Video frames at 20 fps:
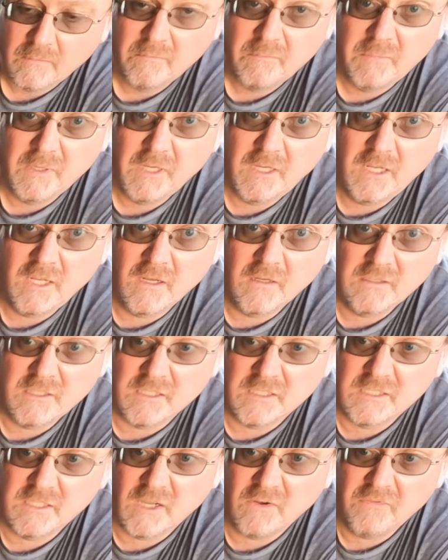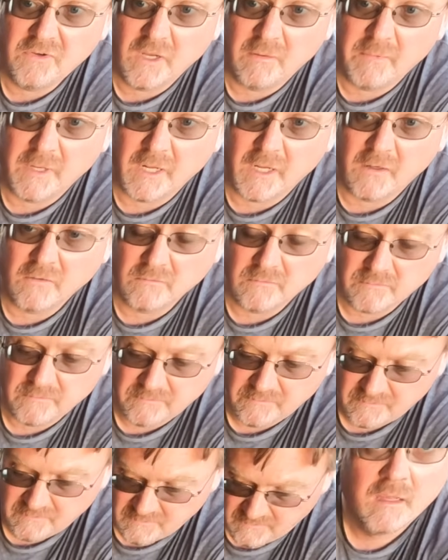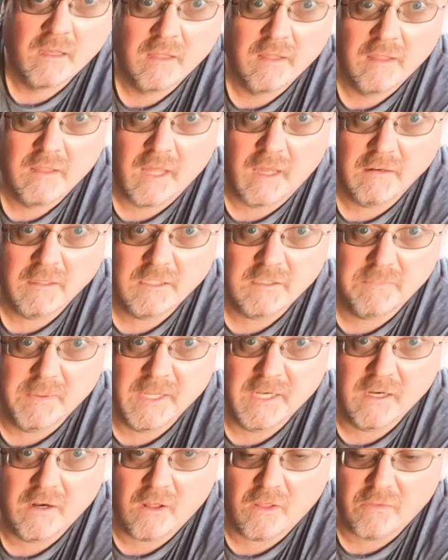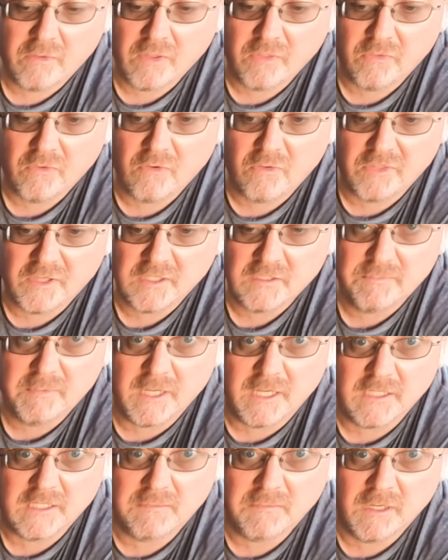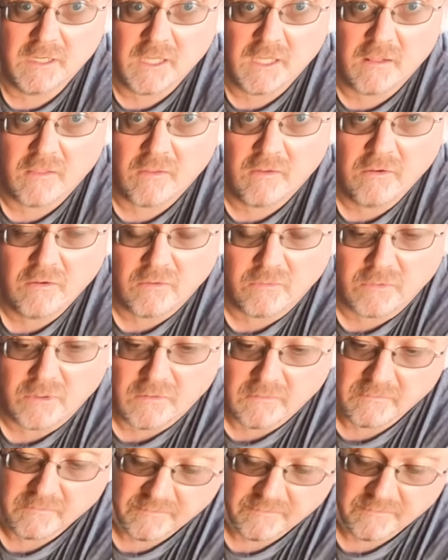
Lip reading: Big chunks of stuff coming out. I just made it all the way through with this piece. I'm going to get a longer one.